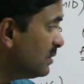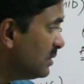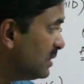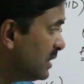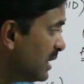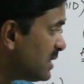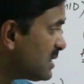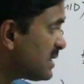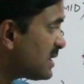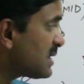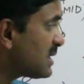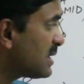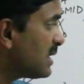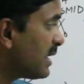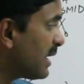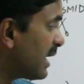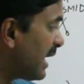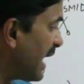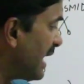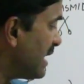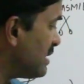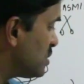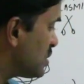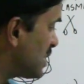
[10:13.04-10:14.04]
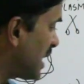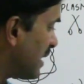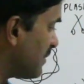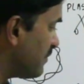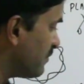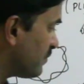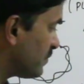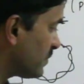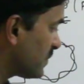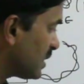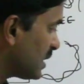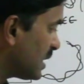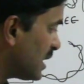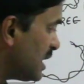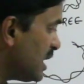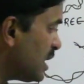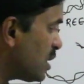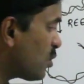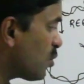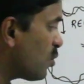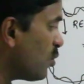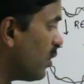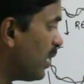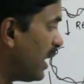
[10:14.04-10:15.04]
this enzyme
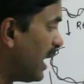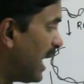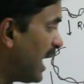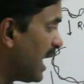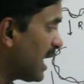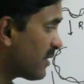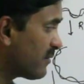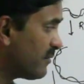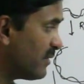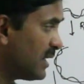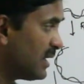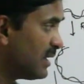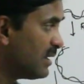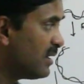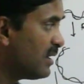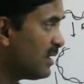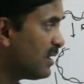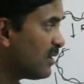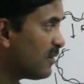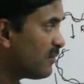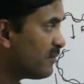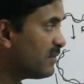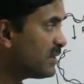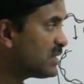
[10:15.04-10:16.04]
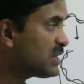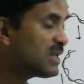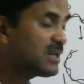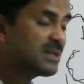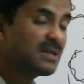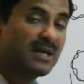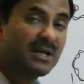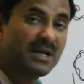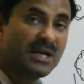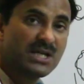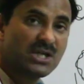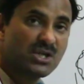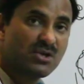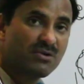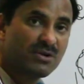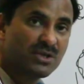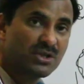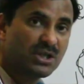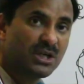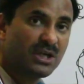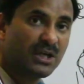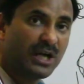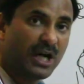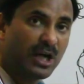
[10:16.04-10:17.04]
EcoR1, which is a
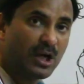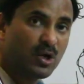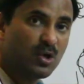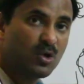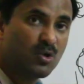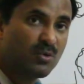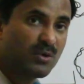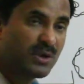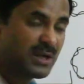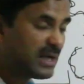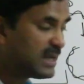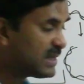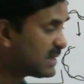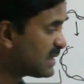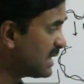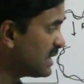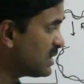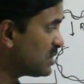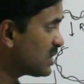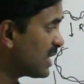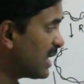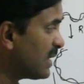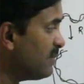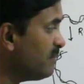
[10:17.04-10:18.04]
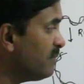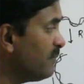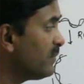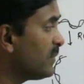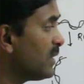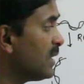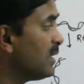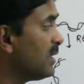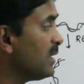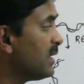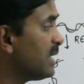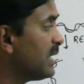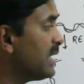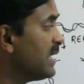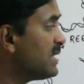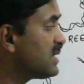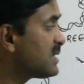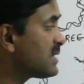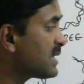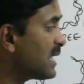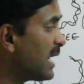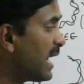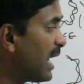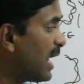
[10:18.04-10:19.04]
restriction endonuclease enzyme,
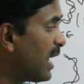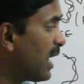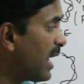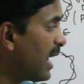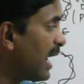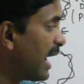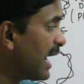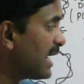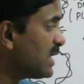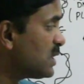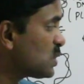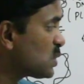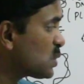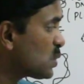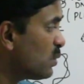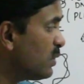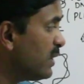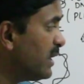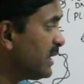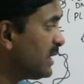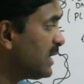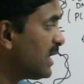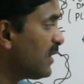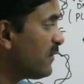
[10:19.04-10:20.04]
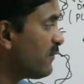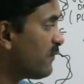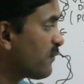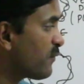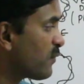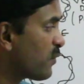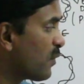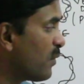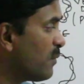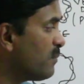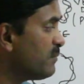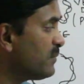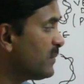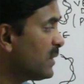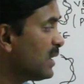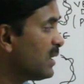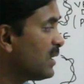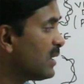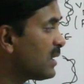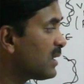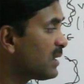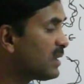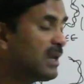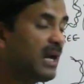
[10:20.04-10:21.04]
is isolated from
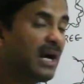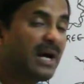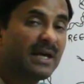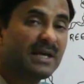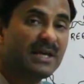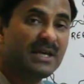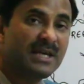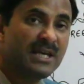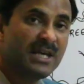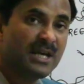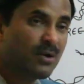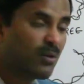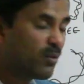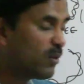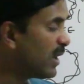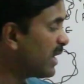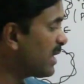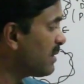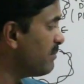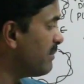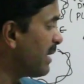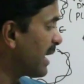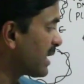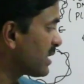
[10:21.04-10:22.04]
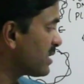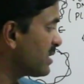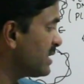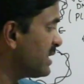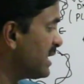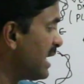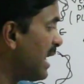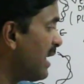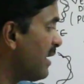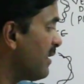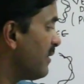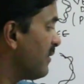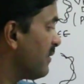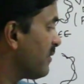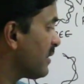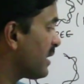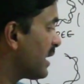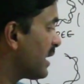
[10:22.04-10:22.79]
the E. coli bacteria,